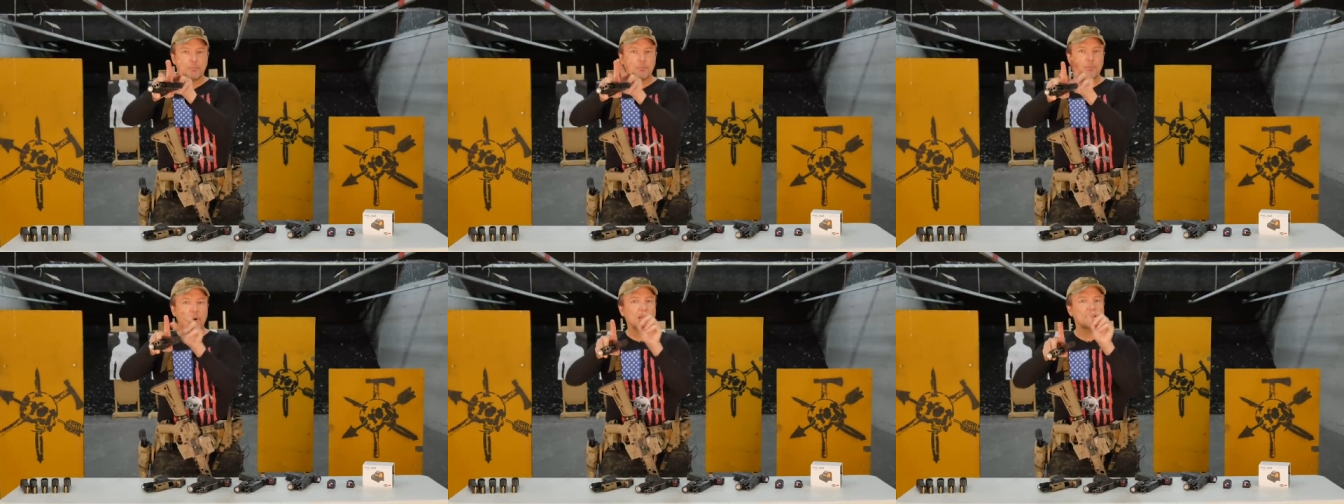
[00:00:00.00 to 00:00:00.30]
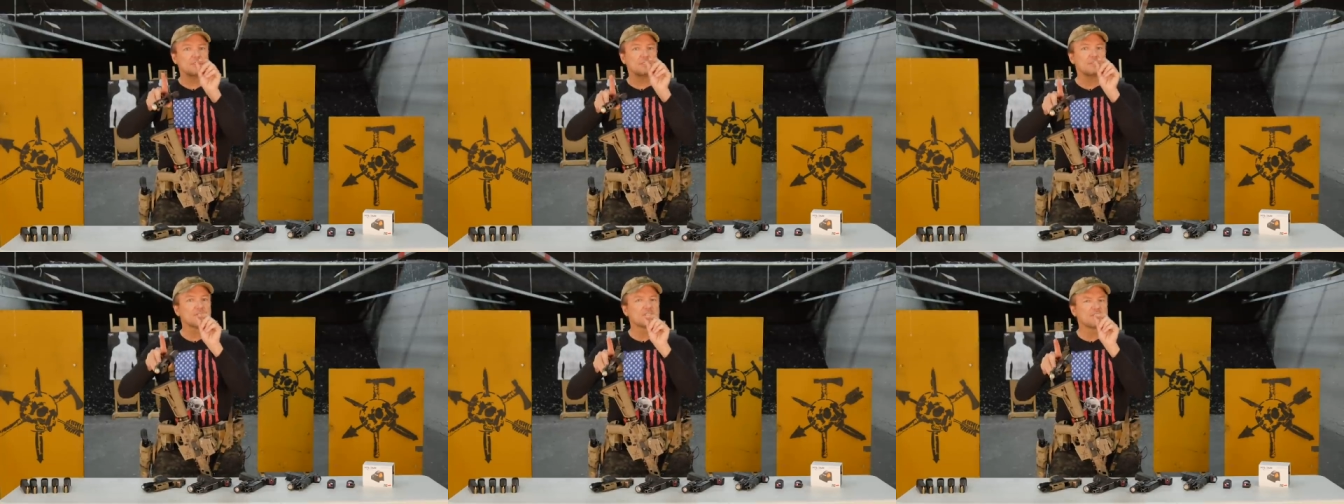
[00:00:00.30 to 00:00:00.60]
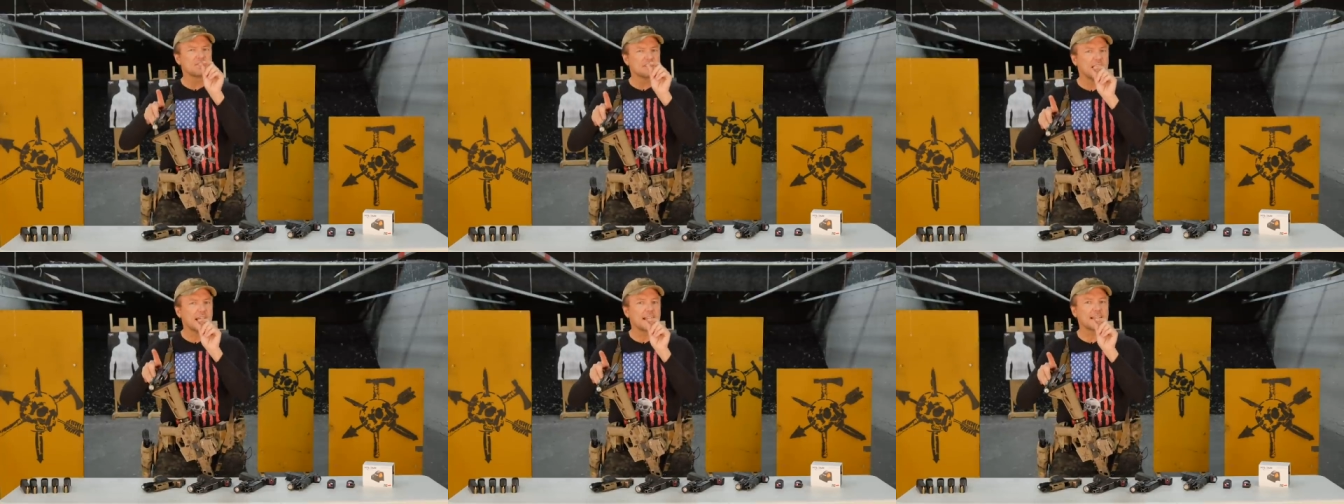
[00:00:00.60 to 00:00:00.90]
but
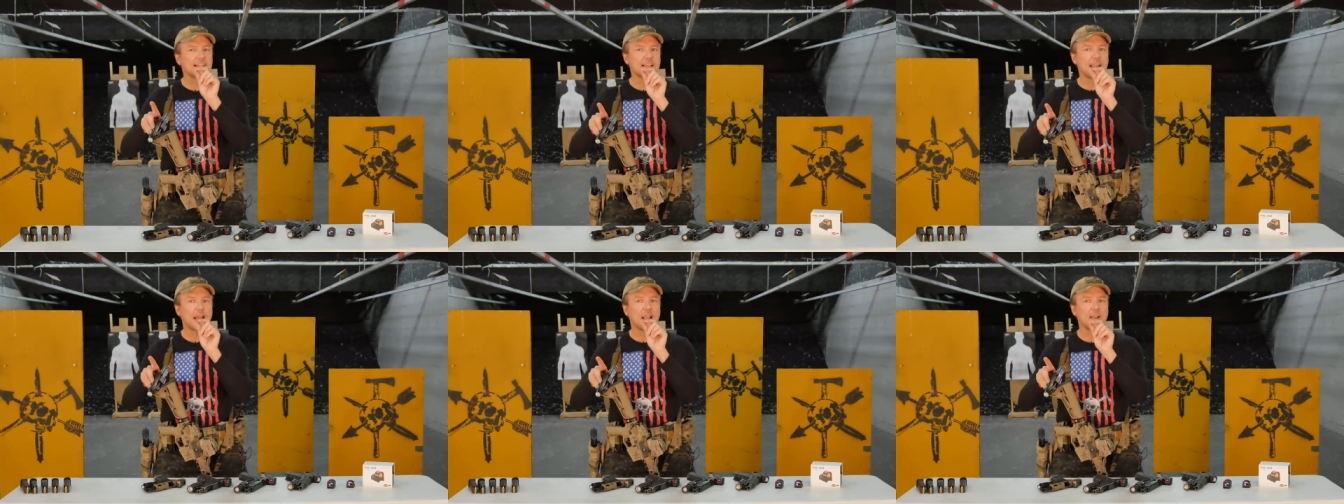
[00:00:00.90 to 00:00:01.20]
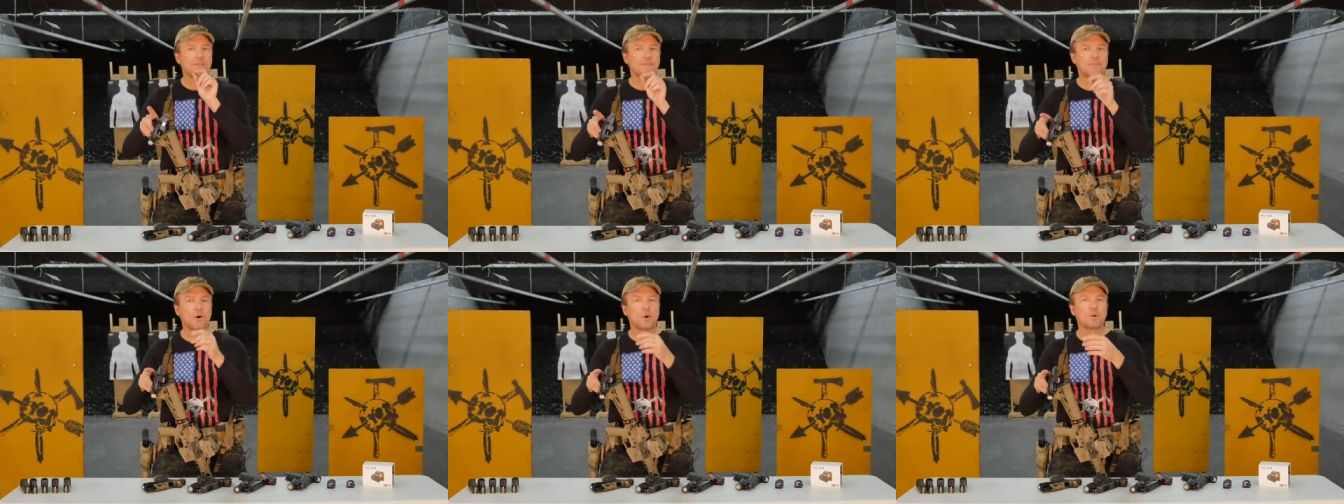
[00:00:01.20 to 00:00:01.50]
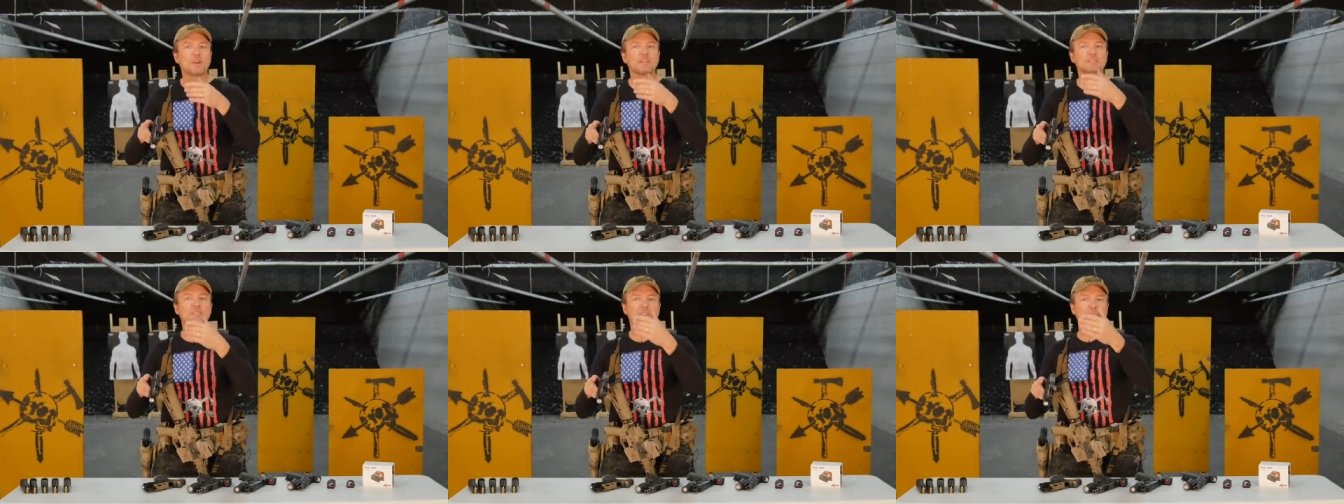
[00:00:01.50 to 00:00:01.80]
slightly out of
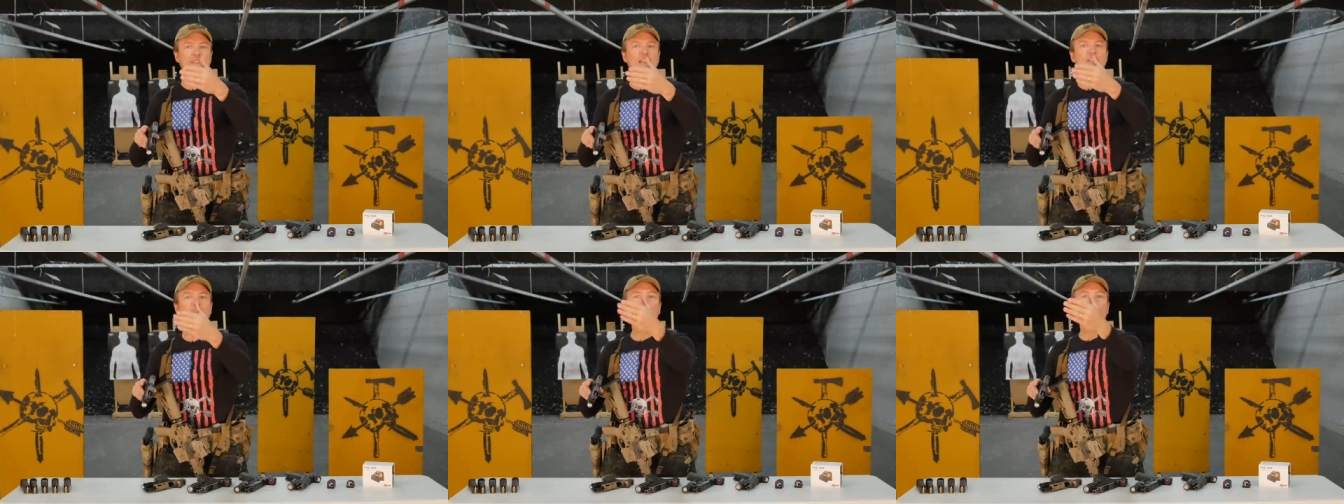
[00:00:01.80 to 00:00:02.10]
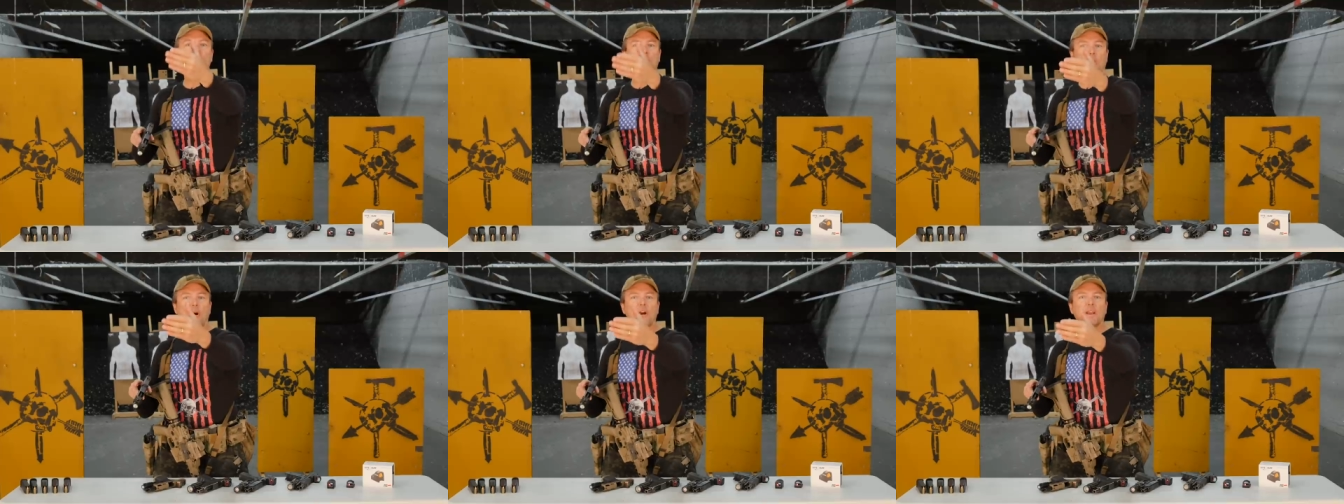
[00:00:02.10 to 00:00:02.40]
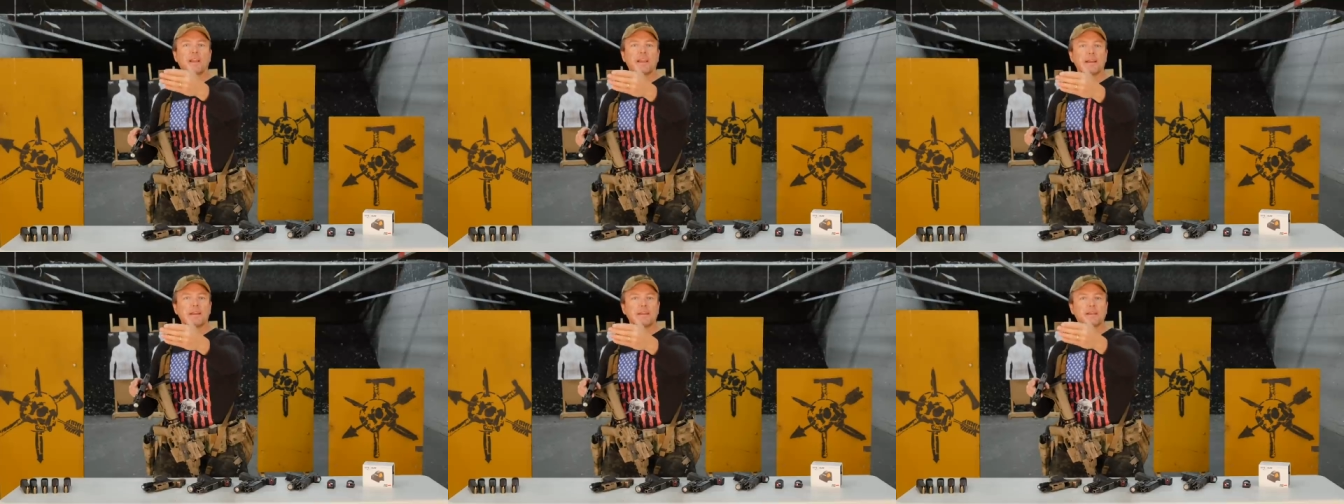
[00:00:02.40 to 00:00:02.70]
focus, and then your
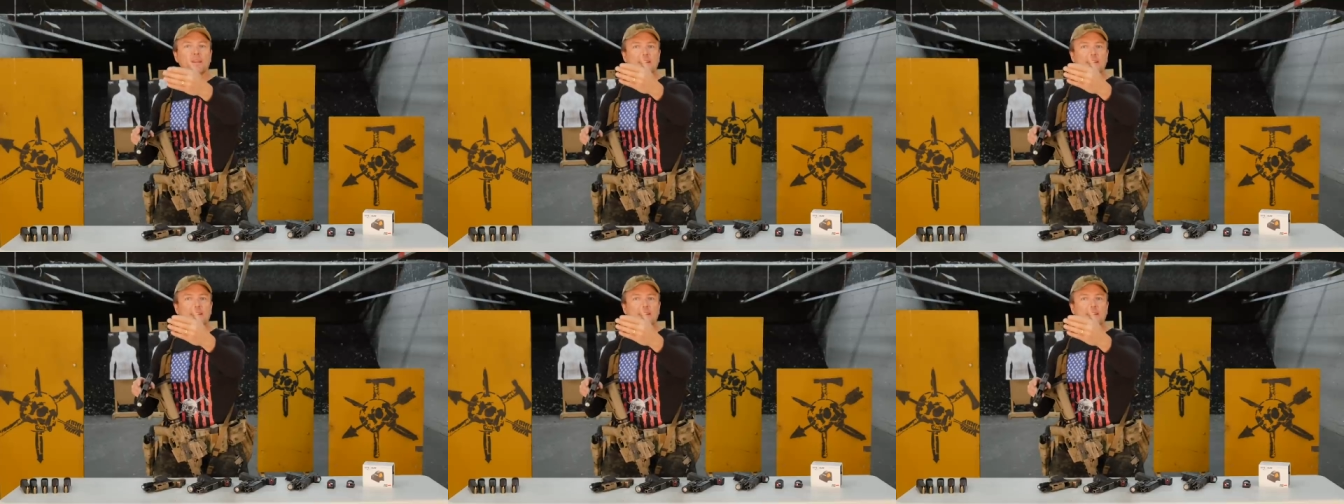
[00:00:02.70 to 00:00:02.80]
target